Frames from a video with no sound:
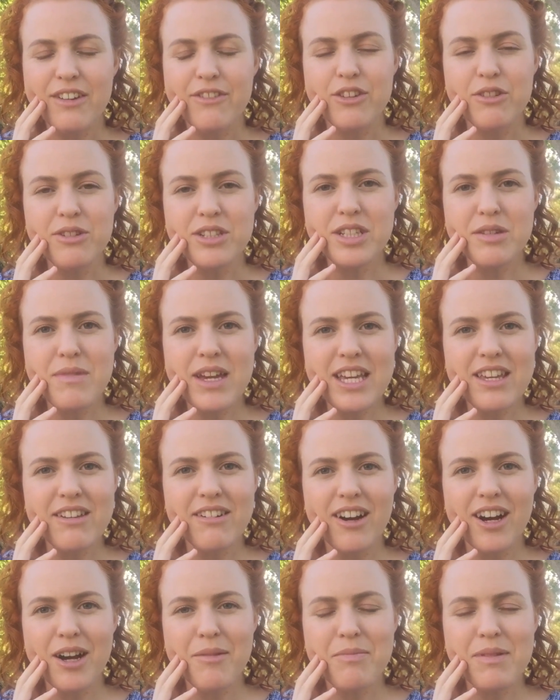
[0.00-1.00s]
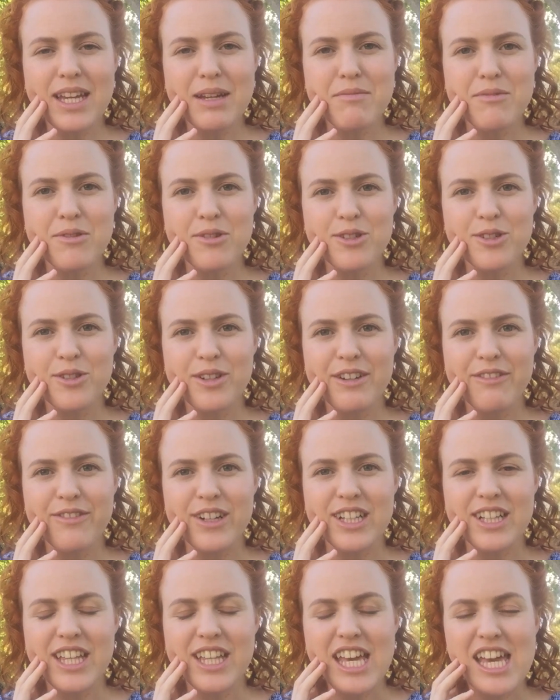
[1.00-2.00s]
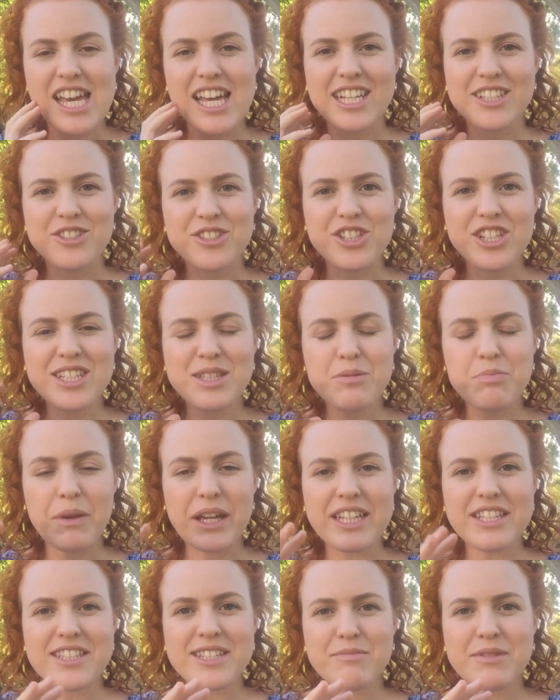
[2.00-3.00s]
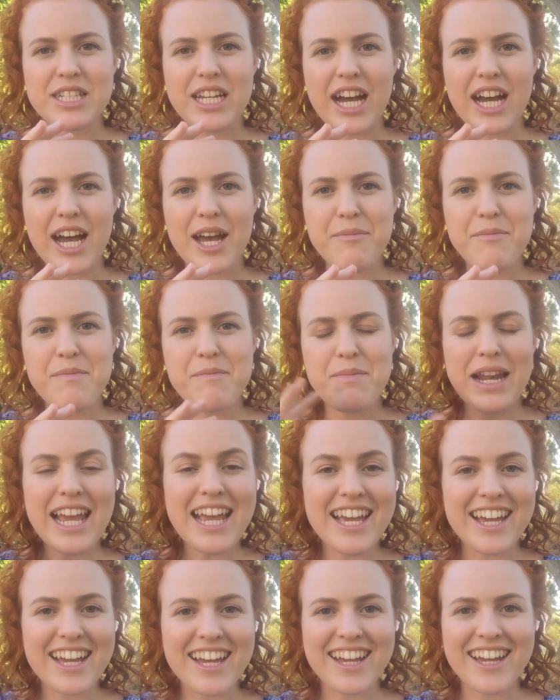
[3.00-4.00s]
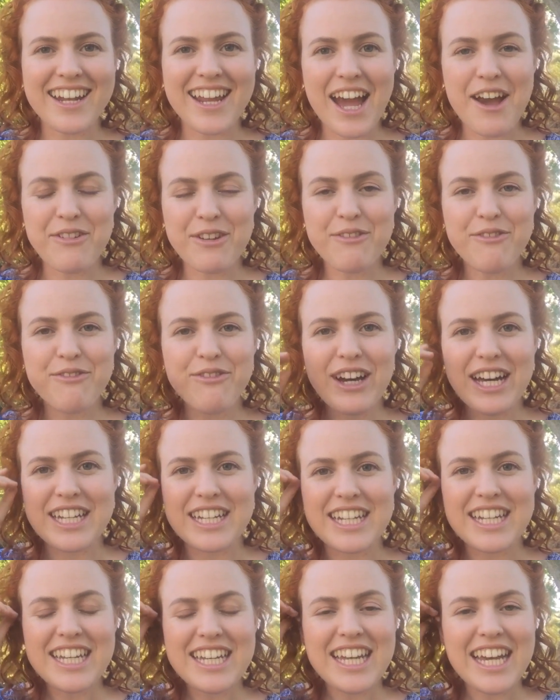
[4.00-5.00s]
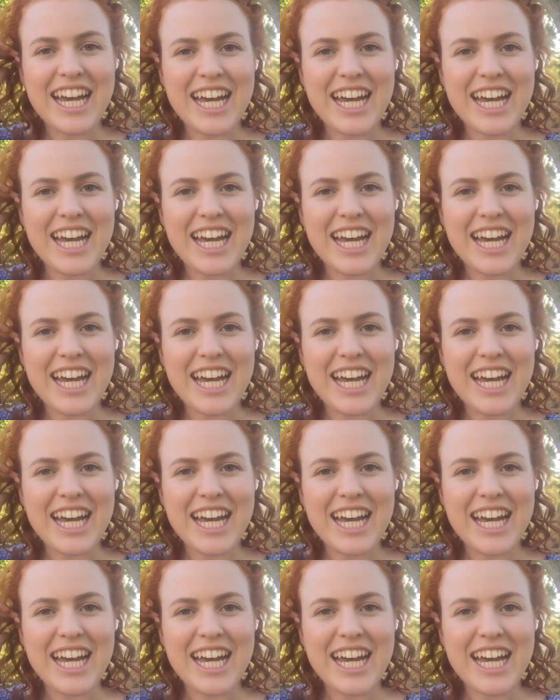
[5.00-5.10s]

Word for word: if you were to make your harp playing more joyful, is to just spend some time playing and having fun.